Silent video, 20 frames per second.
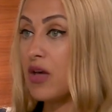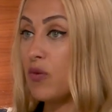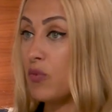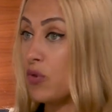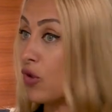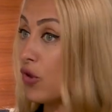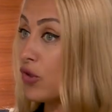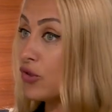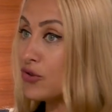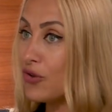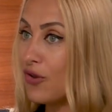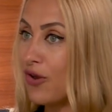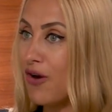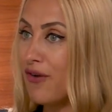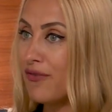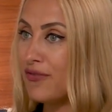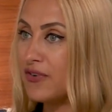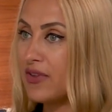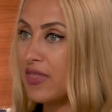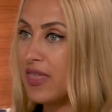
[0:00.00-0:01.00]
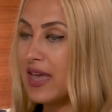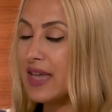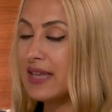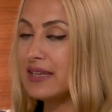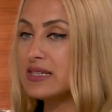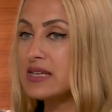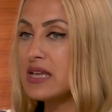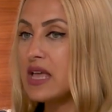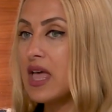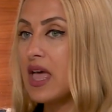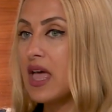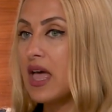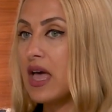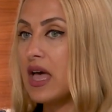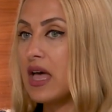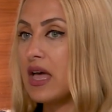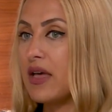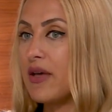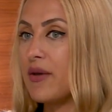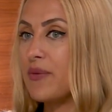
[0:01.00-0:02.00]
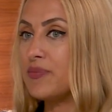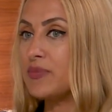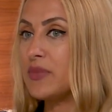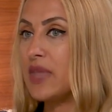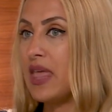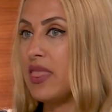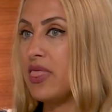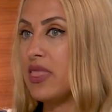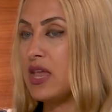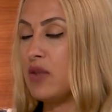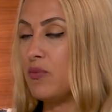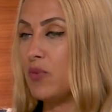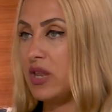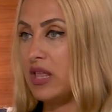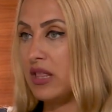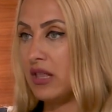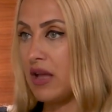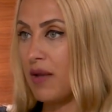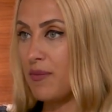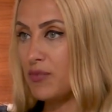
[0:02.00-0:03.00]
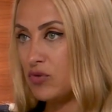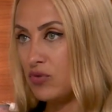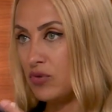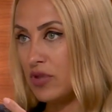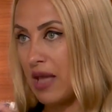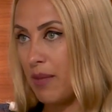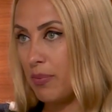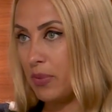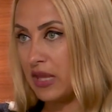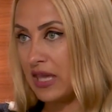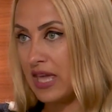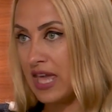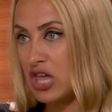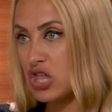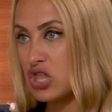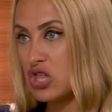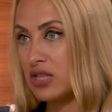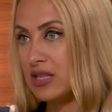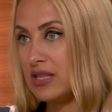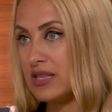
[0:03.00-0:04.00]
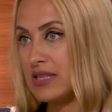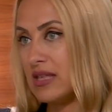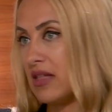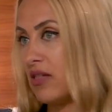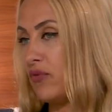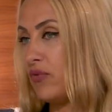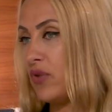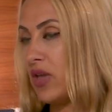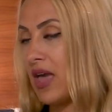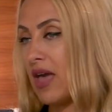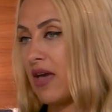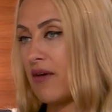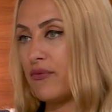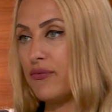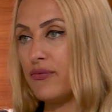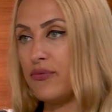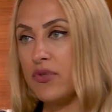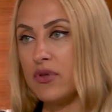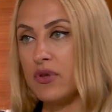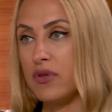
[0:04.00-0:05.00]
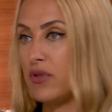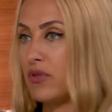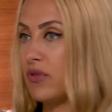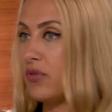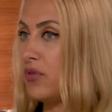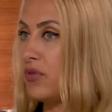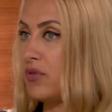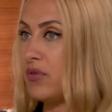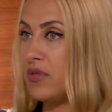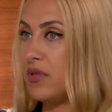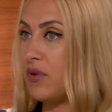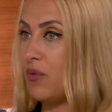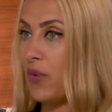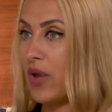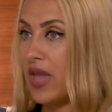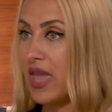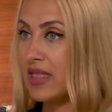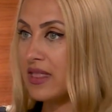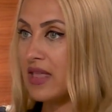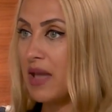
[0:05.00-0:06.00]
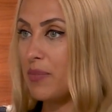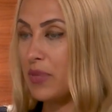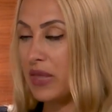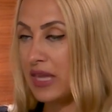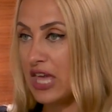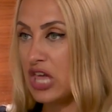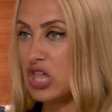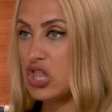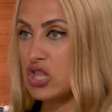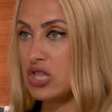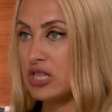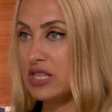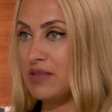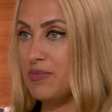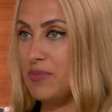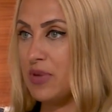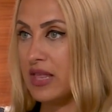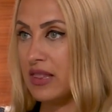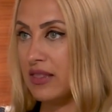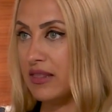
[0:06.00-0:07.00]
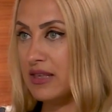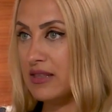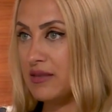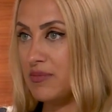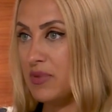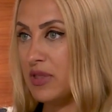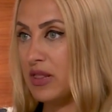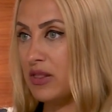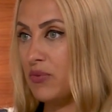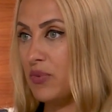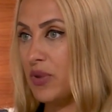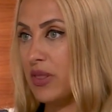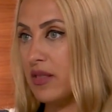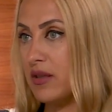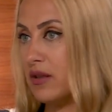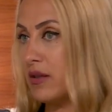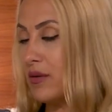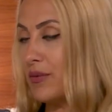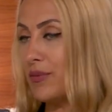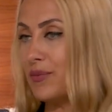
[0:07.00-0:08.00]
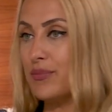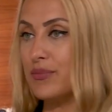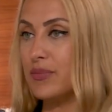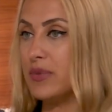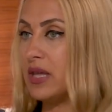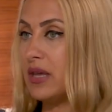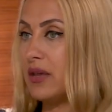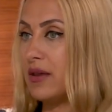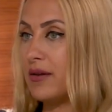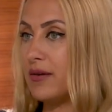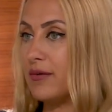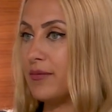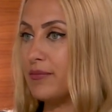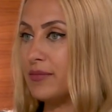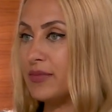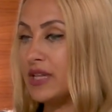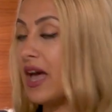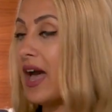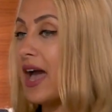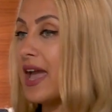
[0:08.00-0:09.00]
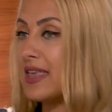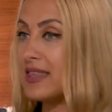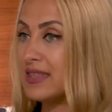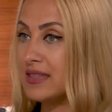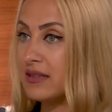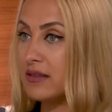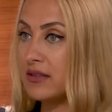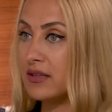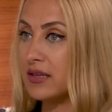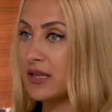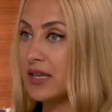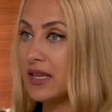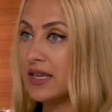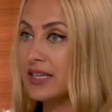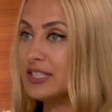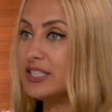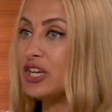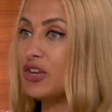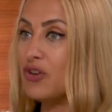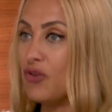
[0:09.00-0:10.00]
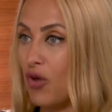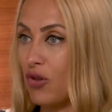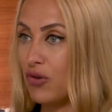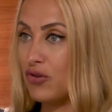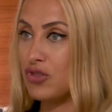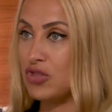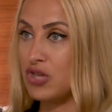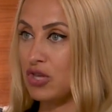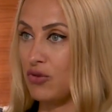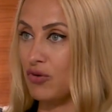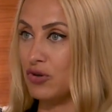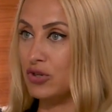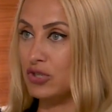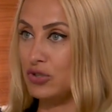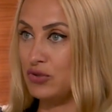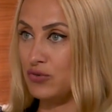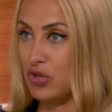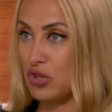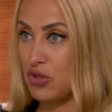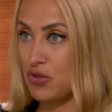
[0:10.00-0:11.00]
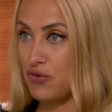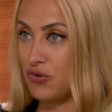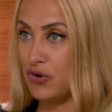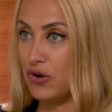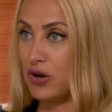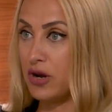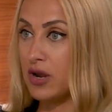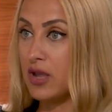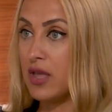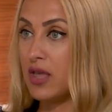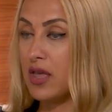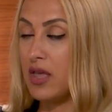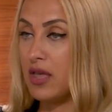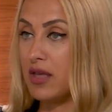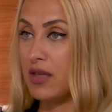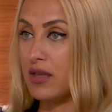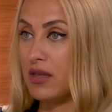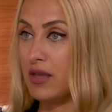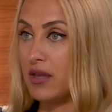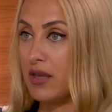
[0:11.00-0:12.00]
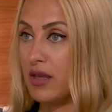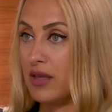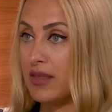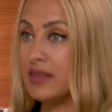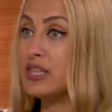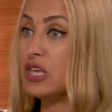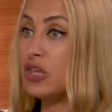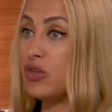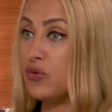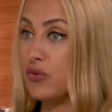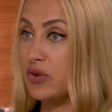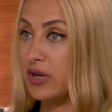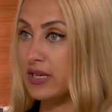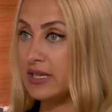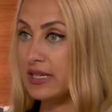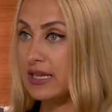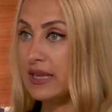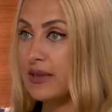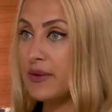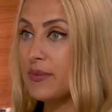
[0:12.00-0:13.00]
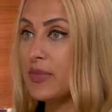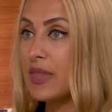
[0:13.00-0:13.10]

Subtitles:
We also offer that. And then when it comes to the application itself, we have the way the application is built with the highest technology in order to ensure security.